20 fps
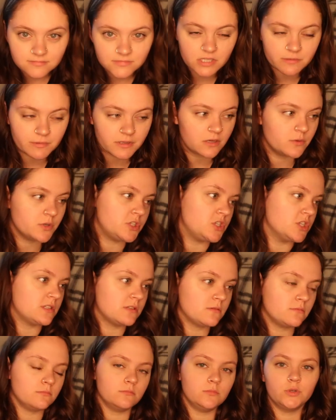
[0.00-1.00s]
to me, it was
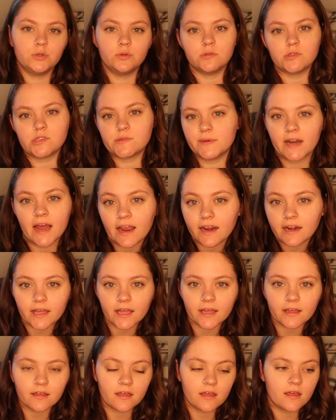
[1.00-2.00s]
just Moo's has been
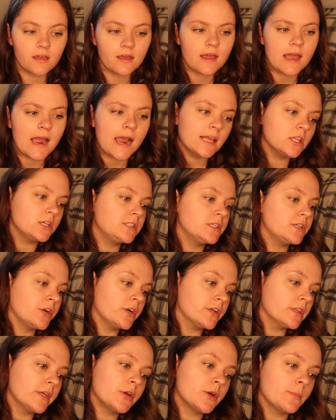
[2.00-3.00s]
hiding. I looked in
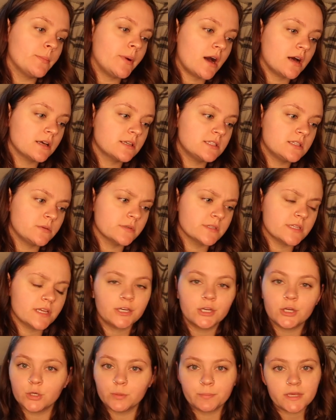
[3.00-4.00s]
her litter box. There was like
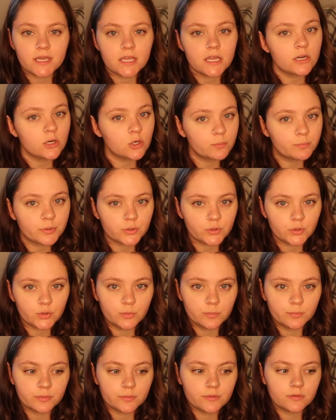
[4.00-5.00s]
no pee, no
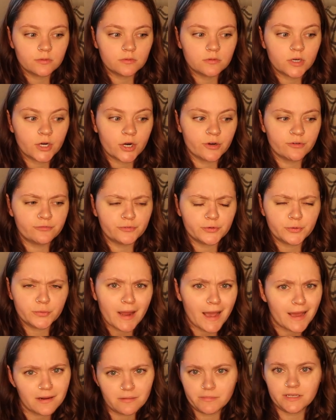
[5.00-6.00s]
poop. Her food
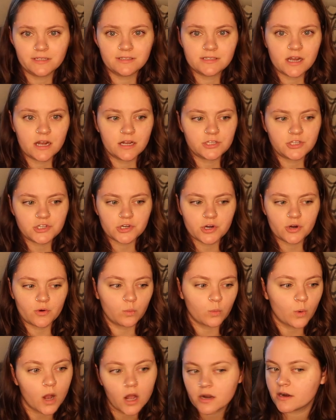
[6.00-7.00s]
hadn't been touched. Her
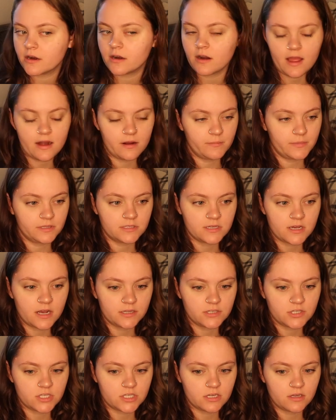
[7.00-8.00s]
water hadn't been
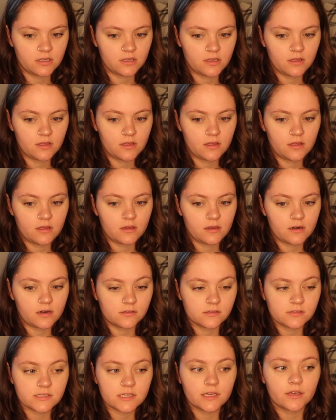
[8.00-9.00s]
touched. And
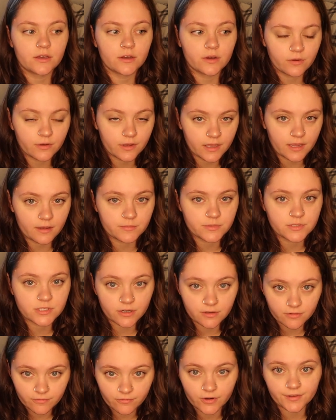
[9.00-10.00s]
I was like, okay, I'm
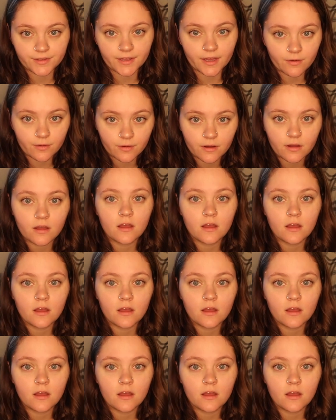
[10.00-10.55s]
starting to freak out.